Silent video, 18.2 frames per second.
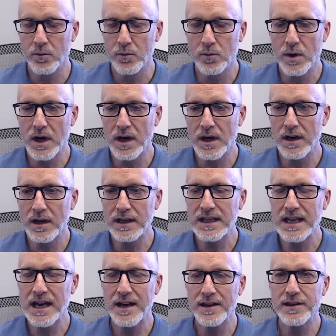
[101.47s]
Well,
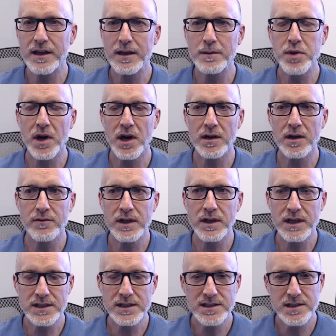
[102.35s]
yeah, I think part of
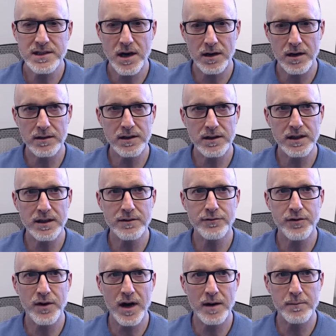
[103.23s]
it is toggling
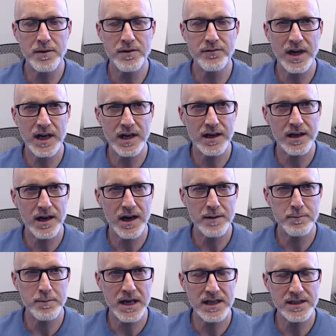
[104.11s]
from a very
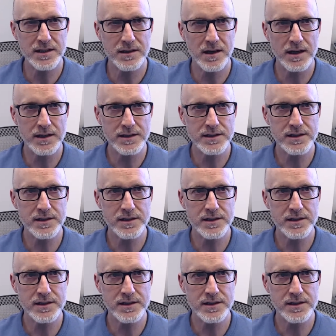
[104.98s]
high baseline.